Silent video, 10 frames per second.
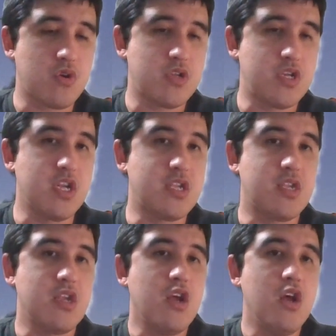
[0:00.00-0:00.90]

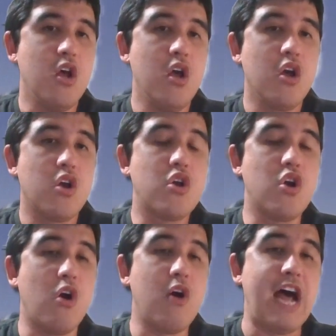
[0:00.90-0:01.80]
just
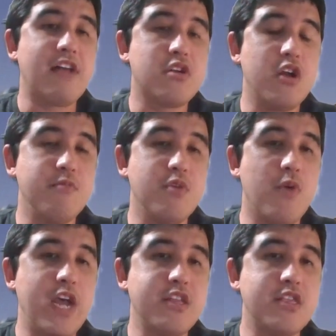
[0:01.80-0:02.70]
go after him the
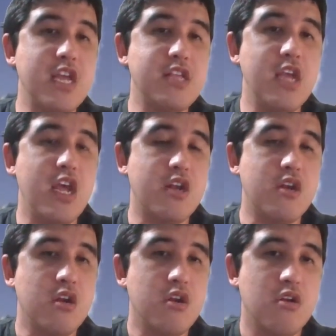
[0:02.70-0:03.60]
way that they did
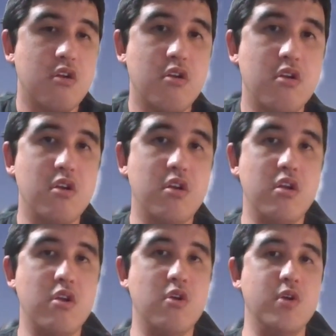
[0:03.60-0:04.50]

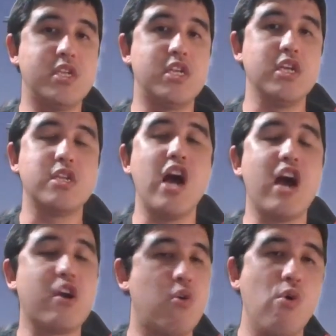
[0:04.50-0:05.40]
is just
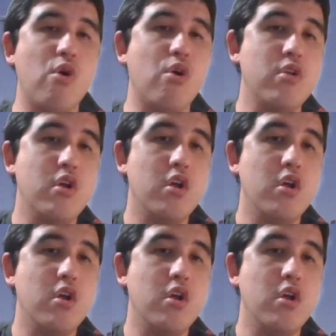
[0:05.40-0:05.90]
not cool.